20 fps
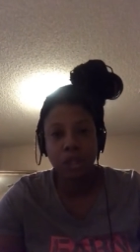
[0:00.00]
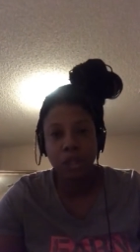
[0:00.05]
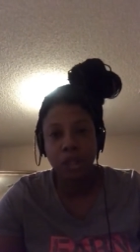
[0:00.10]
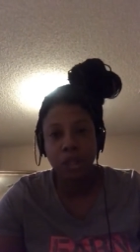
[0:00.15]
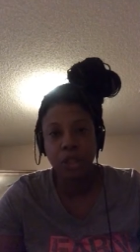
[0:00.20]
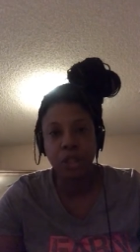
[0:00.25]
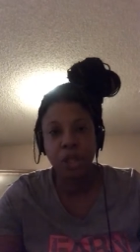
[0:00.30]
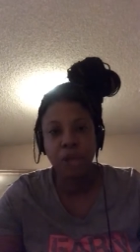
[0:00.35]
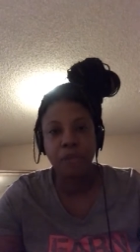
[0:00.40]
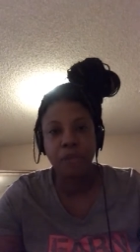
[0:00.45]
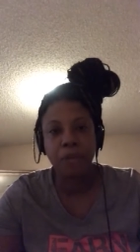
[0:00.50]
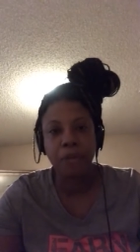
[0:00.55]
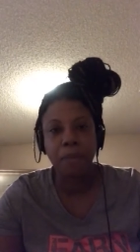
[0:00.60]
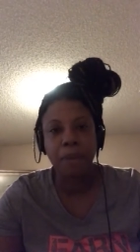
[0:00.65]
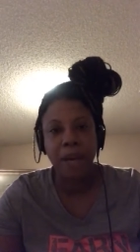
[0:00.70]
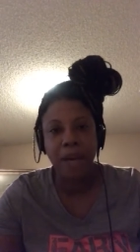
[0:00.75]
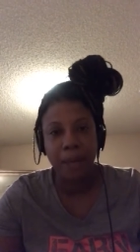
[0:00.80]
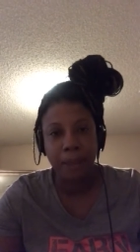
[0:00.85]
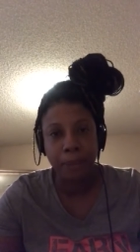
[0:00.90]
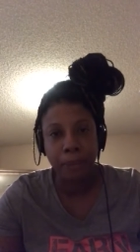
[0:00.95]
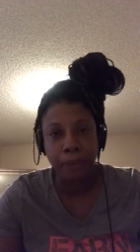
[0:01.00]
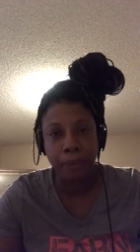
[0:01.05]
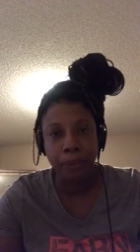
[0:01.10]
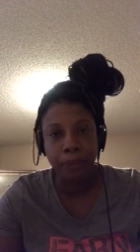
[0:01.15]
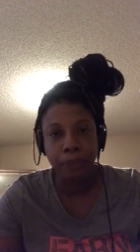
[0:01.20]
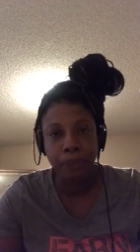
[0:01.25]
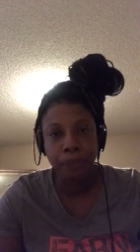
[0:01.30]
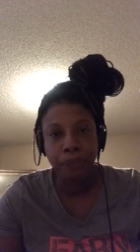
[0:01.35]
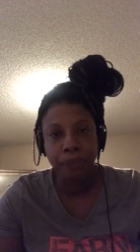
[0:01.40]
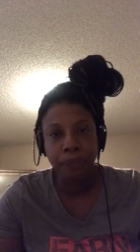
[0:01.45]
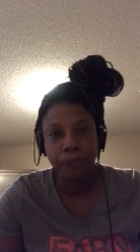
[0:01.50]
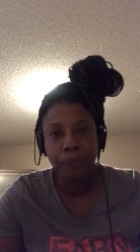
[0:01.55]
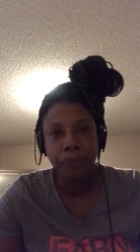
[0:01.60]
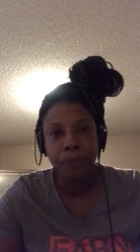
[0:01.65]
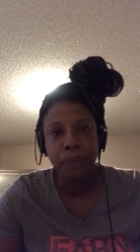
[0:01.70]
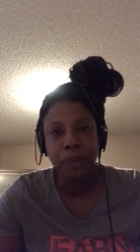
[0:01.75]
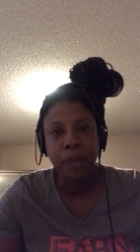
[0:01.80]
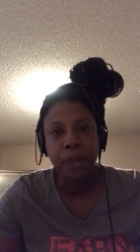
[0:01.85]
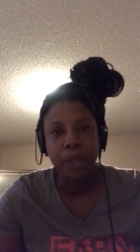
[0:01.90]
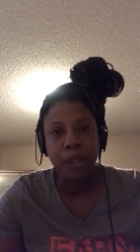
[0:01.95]
a different Bible.
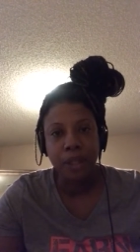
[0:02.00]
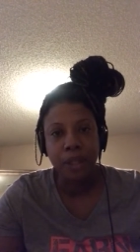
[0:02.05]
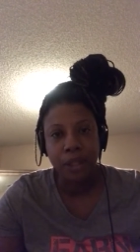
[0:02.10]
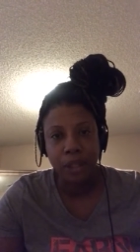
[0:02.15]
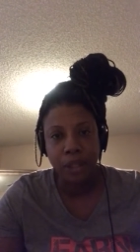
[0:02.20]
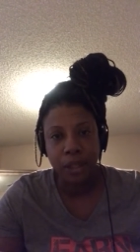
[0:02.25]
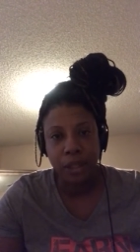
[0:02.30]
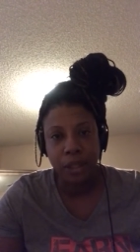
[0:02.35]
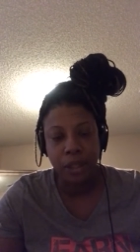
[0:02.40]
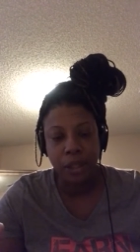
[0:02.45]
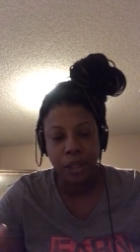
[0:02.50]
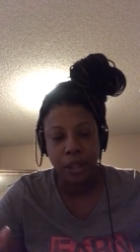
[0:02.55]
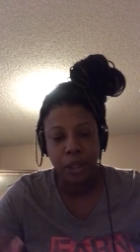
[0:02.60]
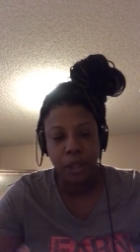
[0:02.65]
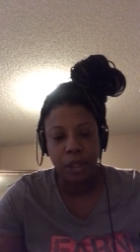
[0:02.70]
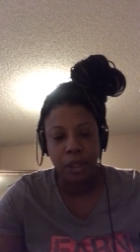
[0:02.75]
This is a.